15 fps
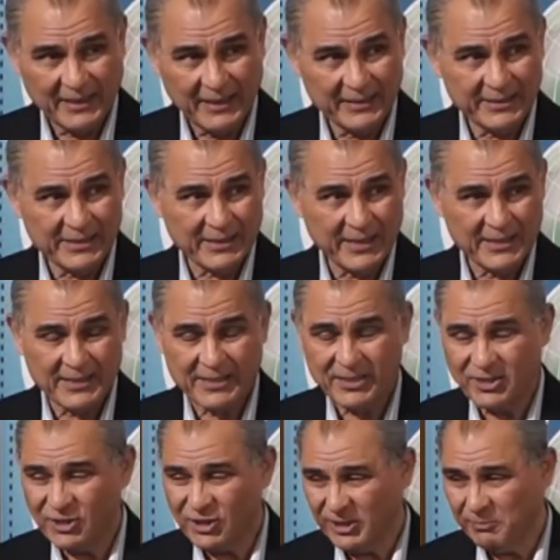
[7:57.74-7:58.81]
It's, it's
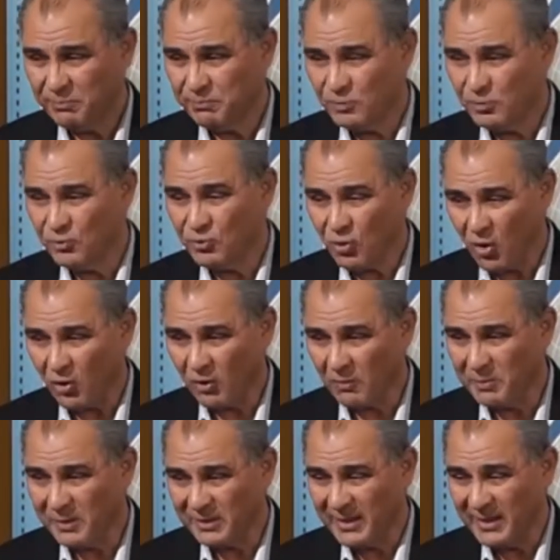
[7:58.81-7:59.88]
cheap to talk,
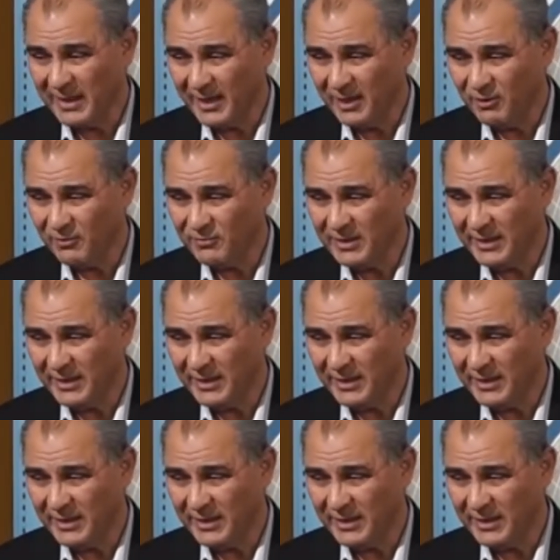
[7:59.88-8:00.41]
but end of